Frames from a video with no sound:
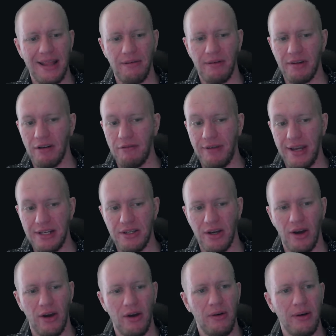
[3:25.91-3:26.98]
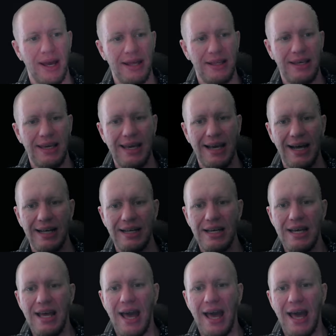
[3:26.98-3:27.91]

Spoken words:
and then we've got Vito here.